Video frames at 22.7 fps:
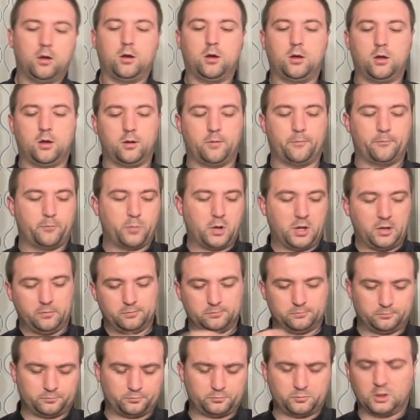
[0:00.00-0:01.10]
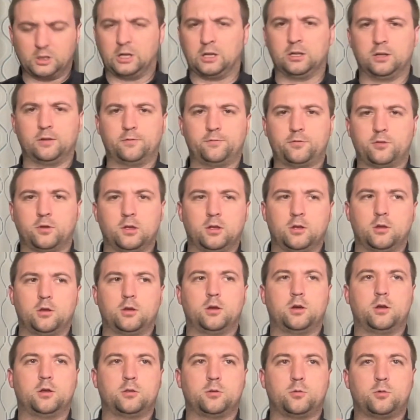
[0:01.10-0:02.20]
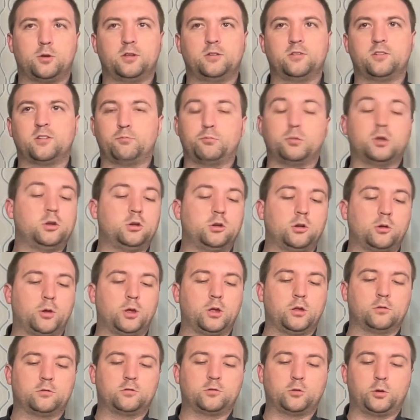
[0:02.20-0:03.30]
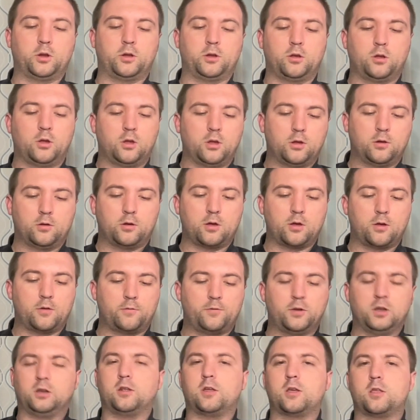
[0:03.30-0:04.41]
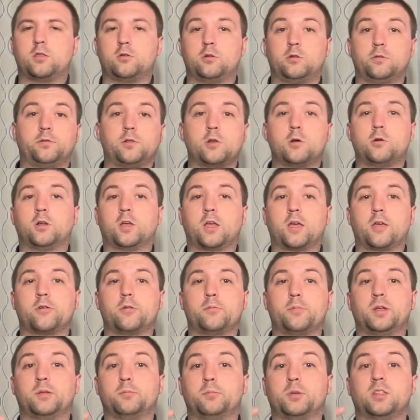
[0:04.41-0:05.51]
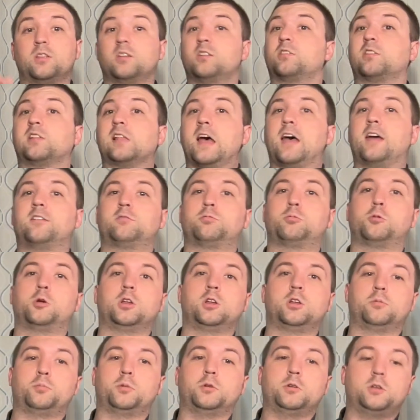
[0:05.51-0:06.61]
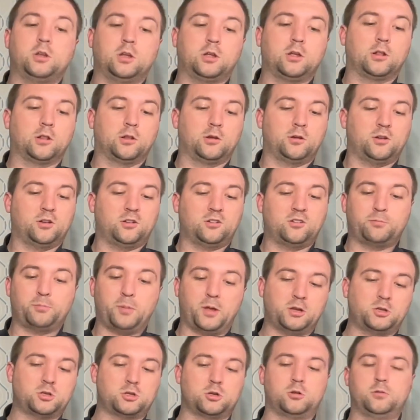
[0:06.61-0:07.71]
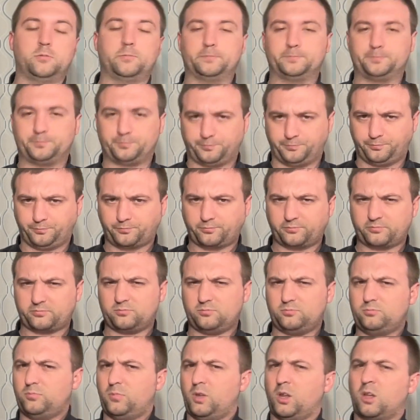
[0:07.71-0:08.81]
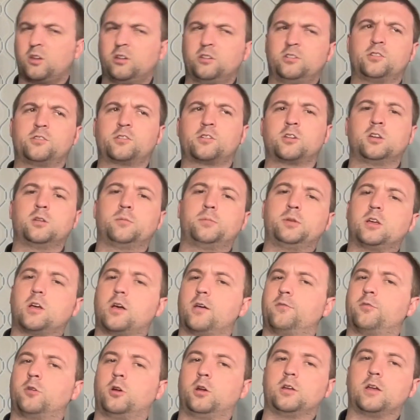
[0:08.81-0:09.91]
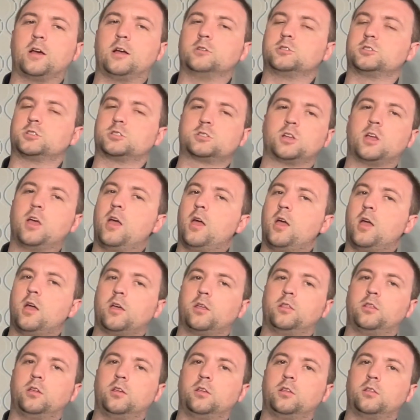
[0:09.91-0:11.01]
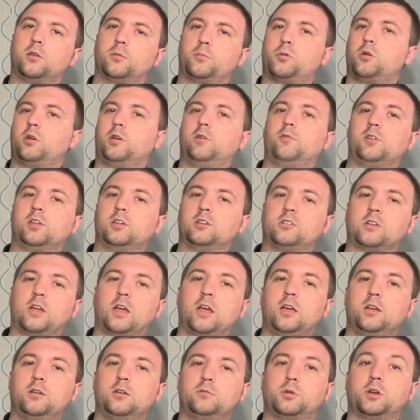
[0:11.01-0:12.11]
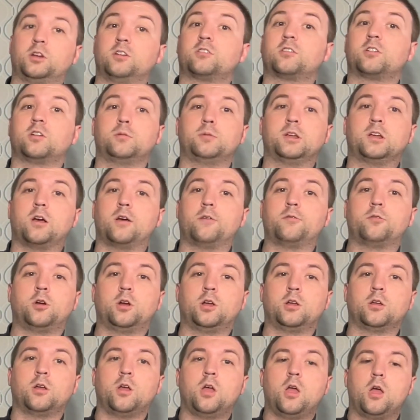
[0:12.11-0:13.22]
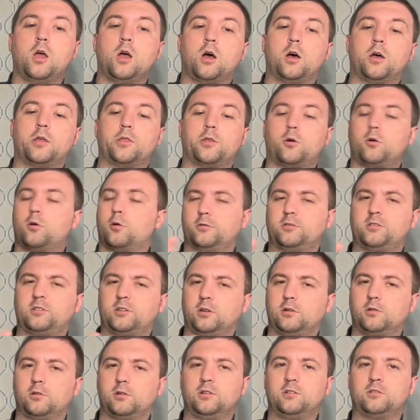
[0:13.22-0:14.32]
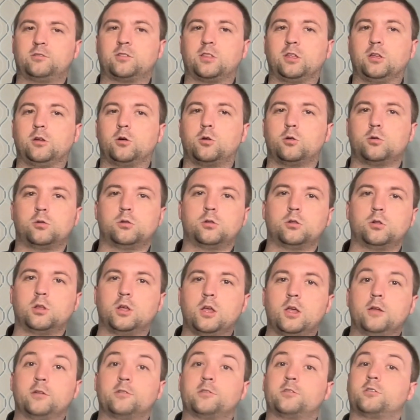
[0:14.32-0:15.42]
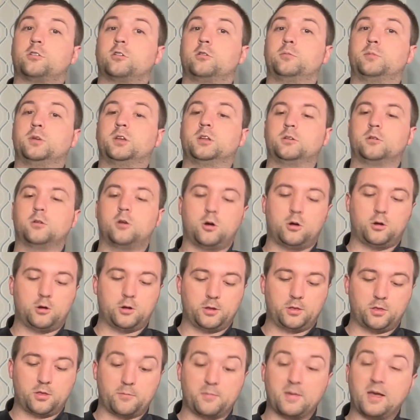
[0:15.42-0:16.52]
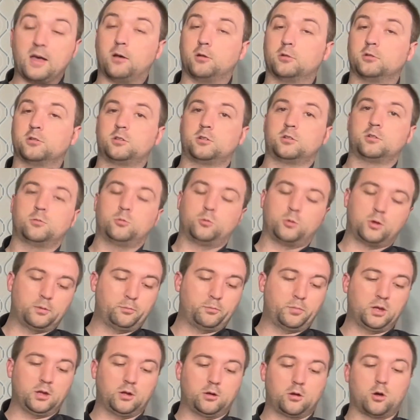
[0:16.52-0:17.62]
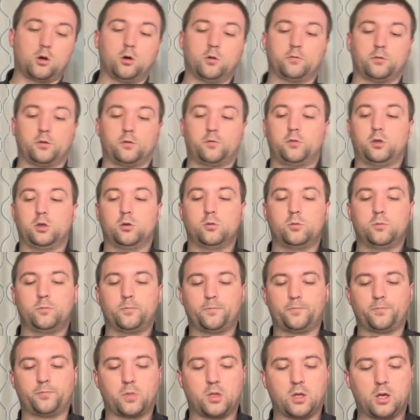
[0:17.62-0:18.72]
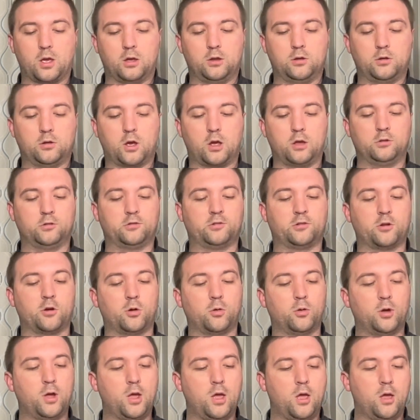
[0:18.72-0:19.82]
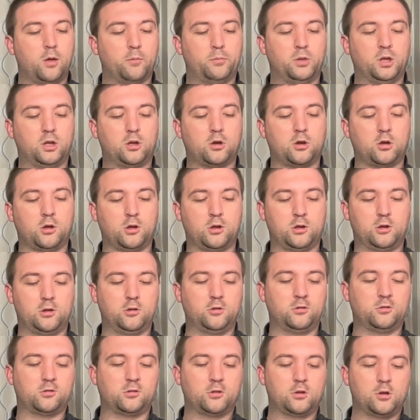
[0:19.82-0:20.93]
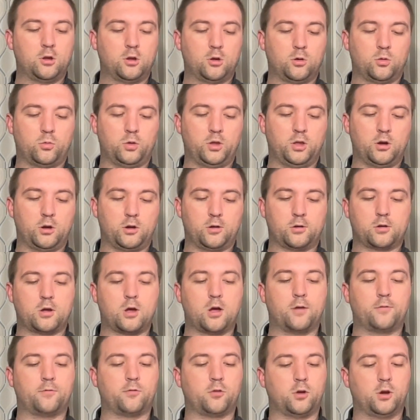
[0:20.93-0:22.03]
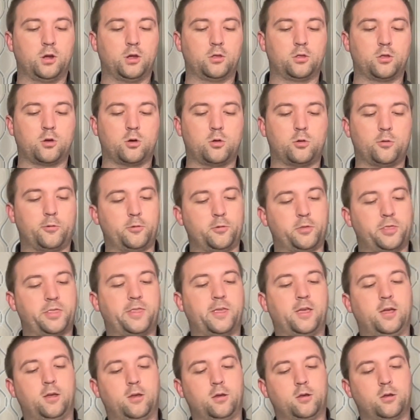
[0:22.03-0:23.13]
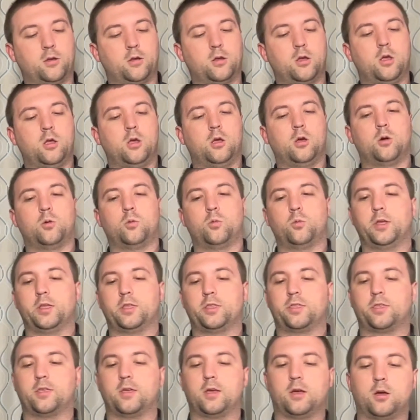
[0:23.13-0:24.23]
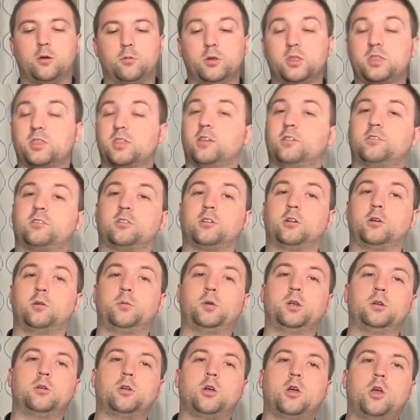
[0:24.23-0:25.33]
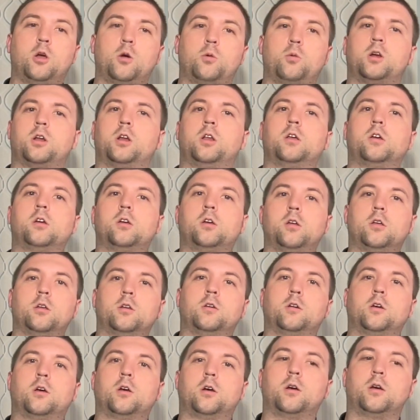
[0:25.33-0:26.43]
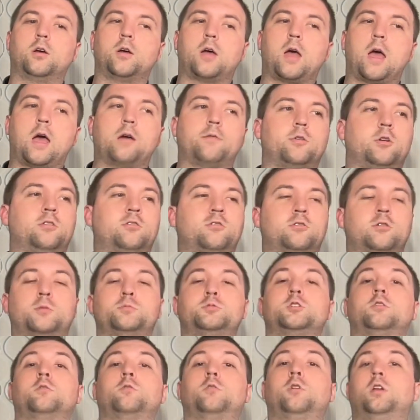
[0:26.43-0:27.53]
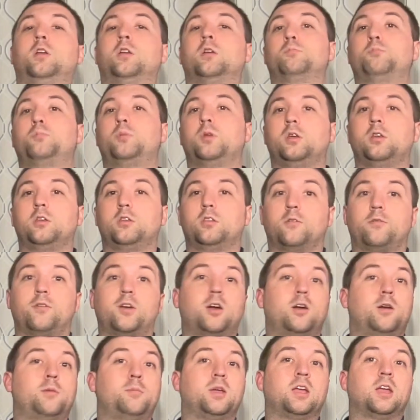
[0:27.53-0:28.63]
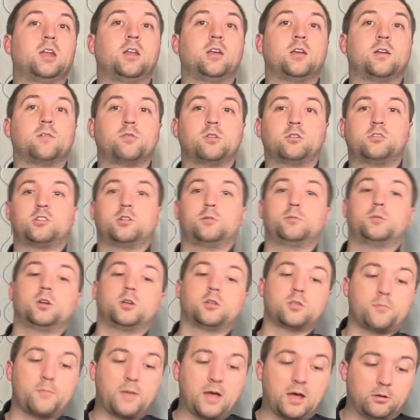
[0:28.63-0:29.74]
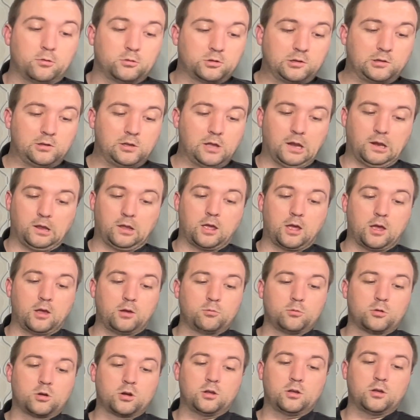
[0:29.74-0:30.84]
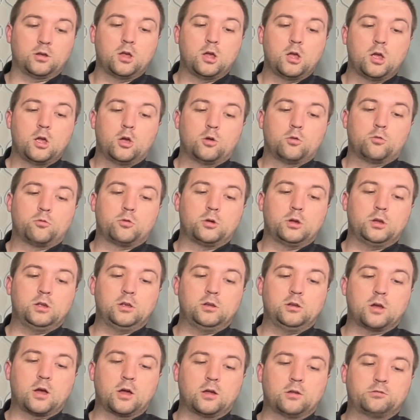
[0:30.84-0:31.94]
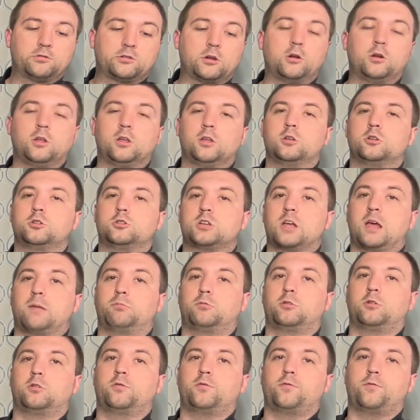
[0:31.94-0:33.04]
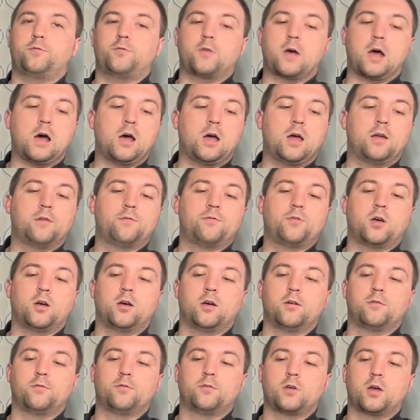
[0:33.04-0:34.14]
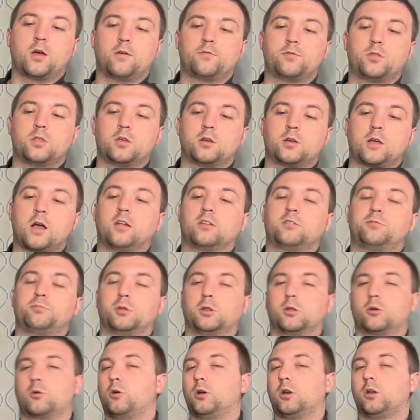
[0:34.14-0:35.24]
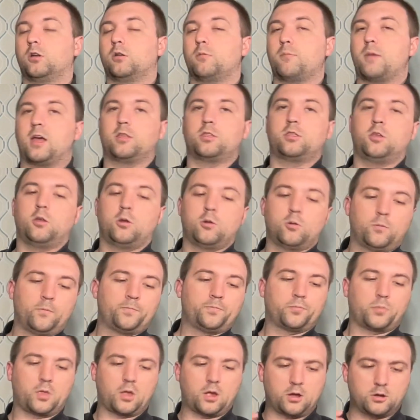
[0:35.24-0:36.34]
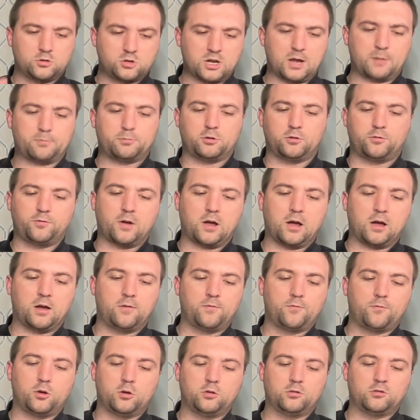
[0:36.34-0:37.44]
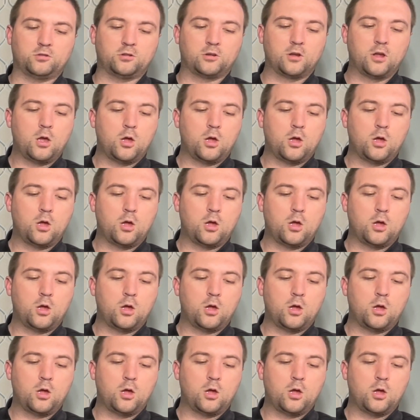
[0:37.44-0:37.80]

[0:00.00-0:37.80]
um, but all of uh, the ones I've been doing sort of uh, fit together and flow together. But but this last one in particular, it's special because it's going to be covering not just the the previous eight, but it's going to be covering uh, the whole series, the whole Sermon on the Mount, one big overview. And, and so because we are covering the whole thing with, uh, with this sermon, we're going to uh, have our scripture reading be the very beginning of the Sermon on the Mount yet again. We're going to read uh, starting in chapter 5 of, of the Gospel according to Matthew, uh, chapter 5, verse